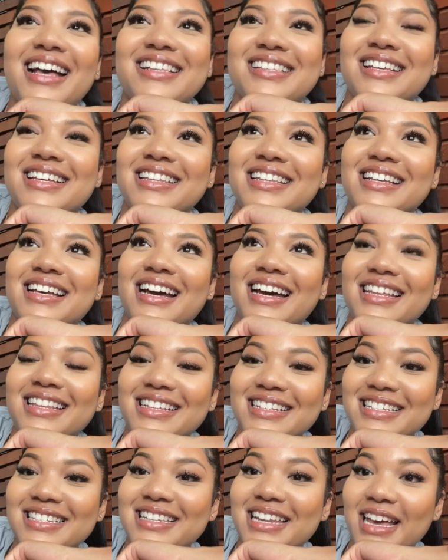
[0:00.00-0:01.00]
saw the guy
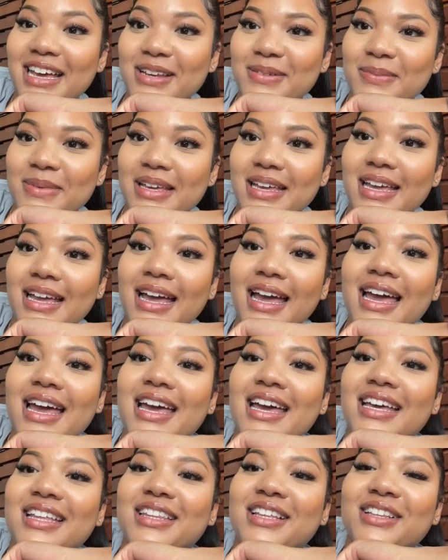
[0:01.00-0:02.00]
that denied me,
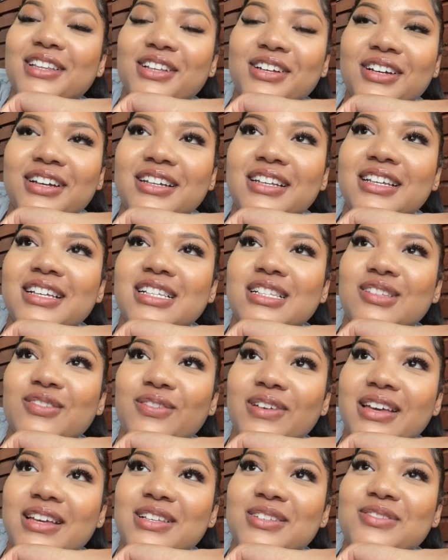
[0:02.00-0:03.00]
and the look on his
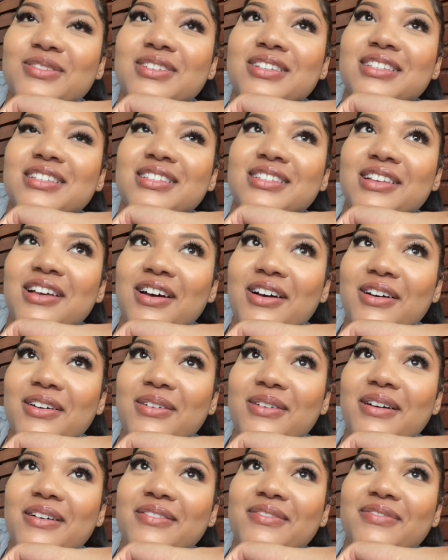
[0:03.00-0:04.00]
face was
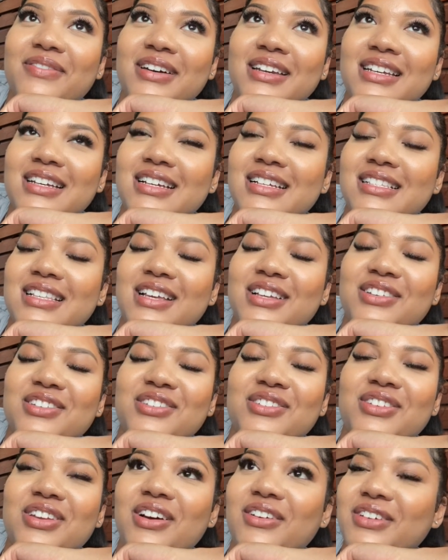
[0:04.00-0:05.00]
so funny because I
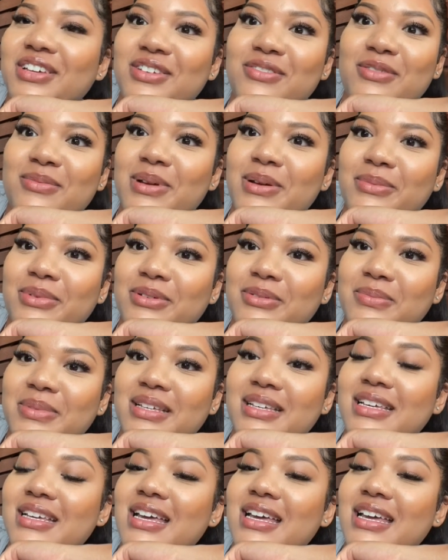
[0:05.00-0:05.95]
know he remembered me. He